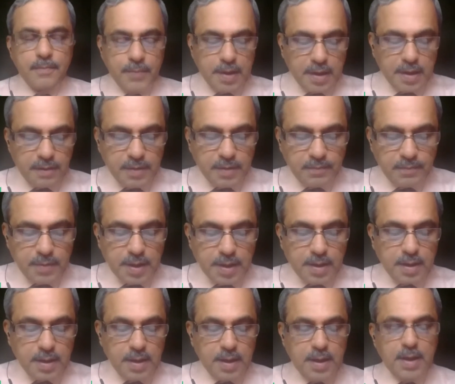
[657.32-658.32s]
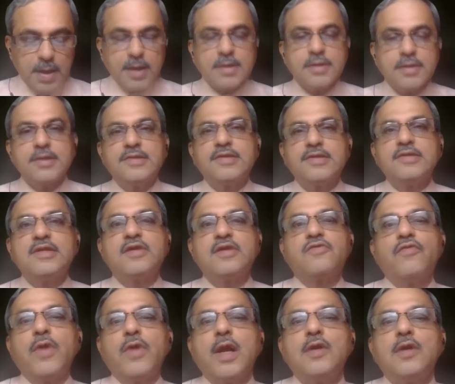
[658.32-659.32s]
But remember, this is
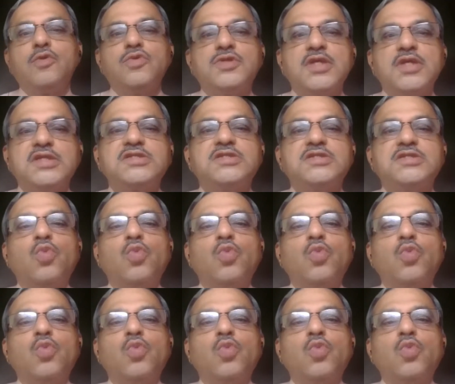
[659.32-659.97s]
equivalent to just